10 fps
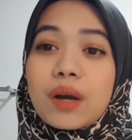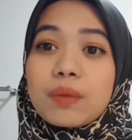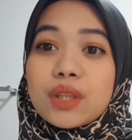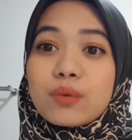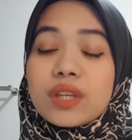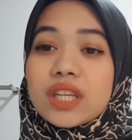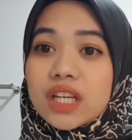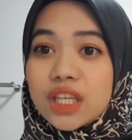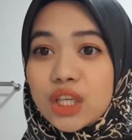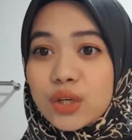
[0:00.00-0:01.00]
between the
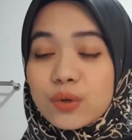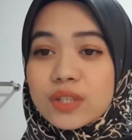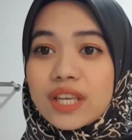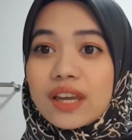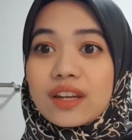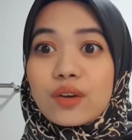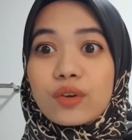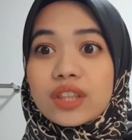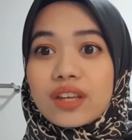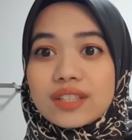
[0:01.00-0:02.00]
accused and the
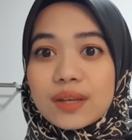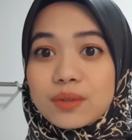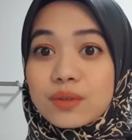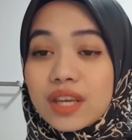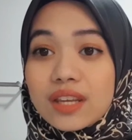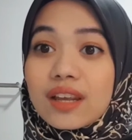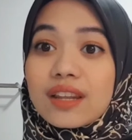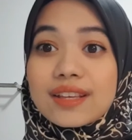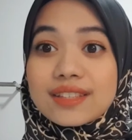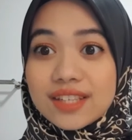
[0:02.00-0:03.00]
Norita Samsudin,
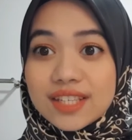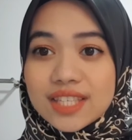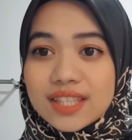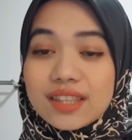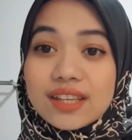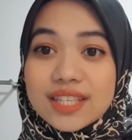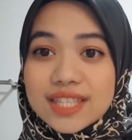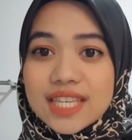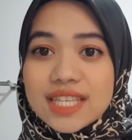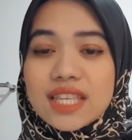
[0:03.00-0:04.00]
there is the
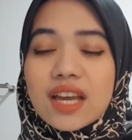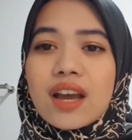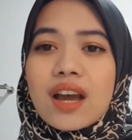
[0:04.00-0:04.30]
disease,